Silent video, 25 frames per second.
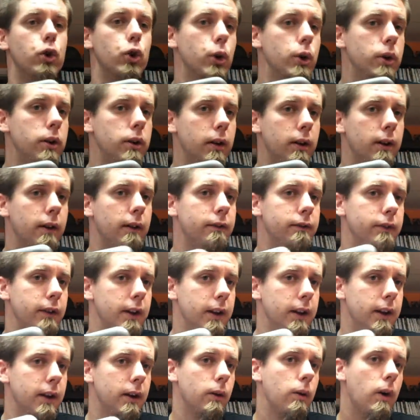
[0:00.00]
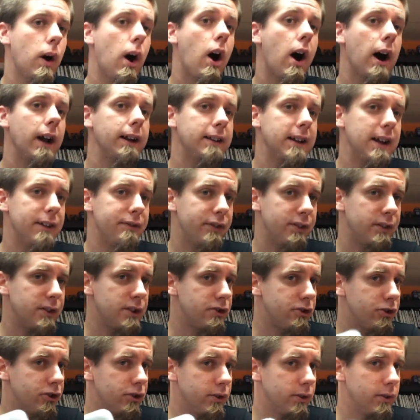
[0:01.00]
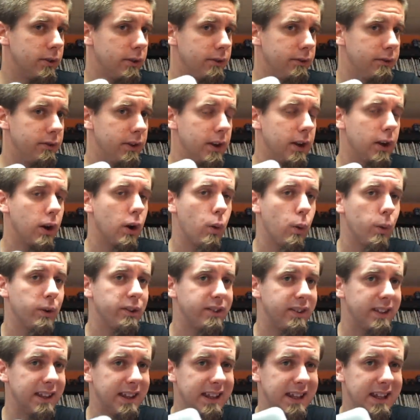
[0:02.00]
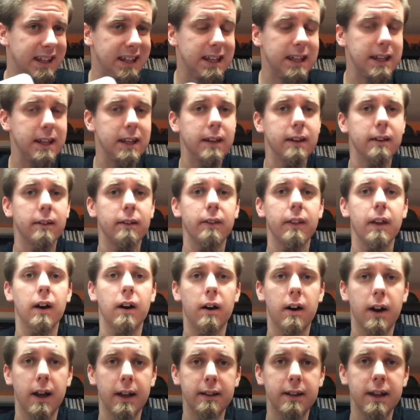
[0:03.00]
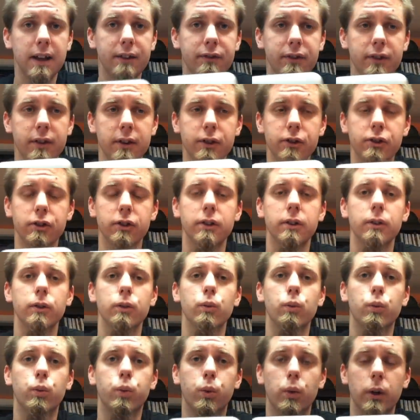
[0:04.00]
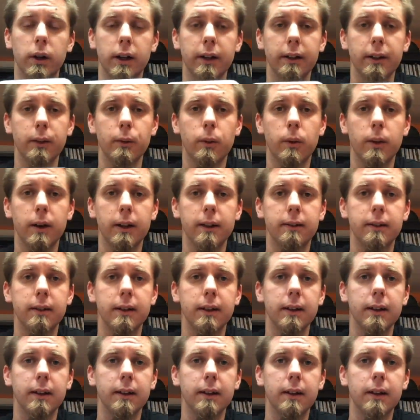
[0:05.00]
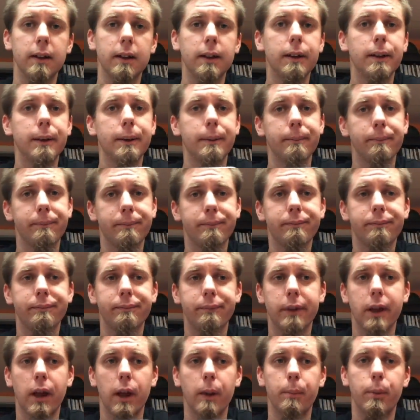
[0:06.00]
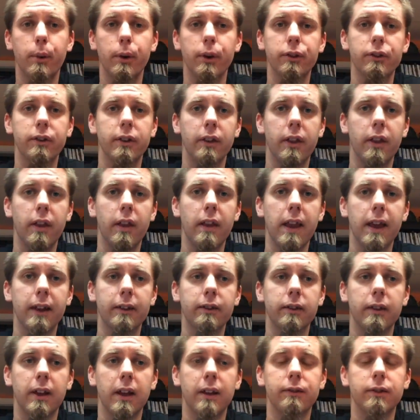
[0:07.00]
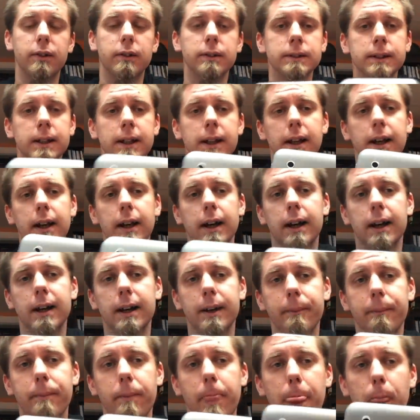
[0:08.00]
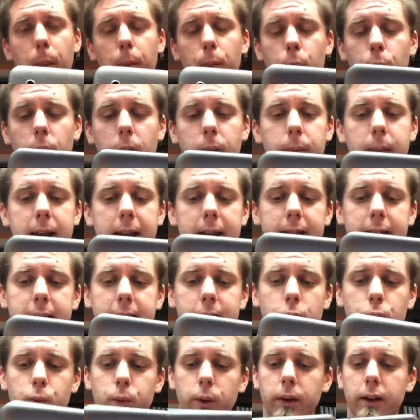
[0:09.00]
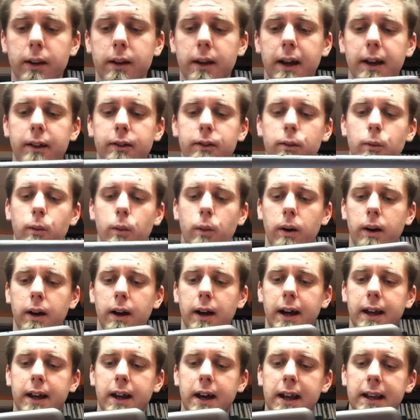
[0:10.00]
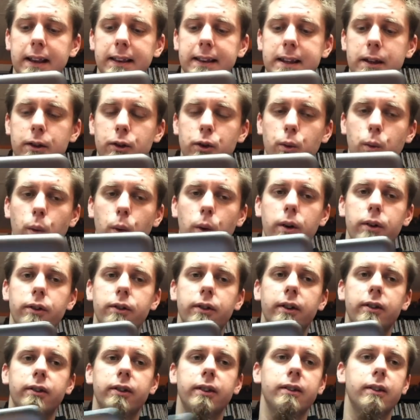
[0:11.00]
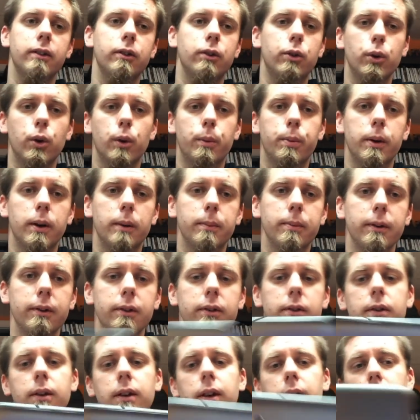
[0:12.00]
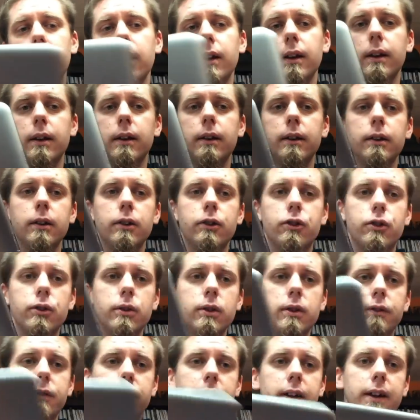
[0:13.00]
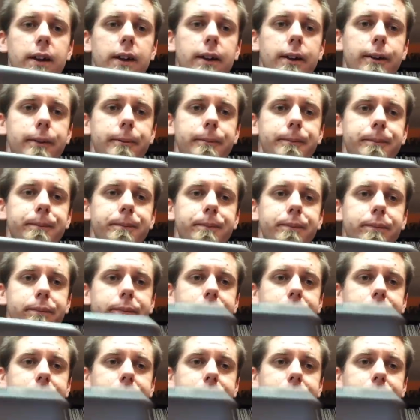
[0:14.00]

good video. High-definition video was the key here. The high definition is really what kind of put us into the next level. What made these really nice, and why I kind of lean towards this, is it's dual purpose. You shoot your video.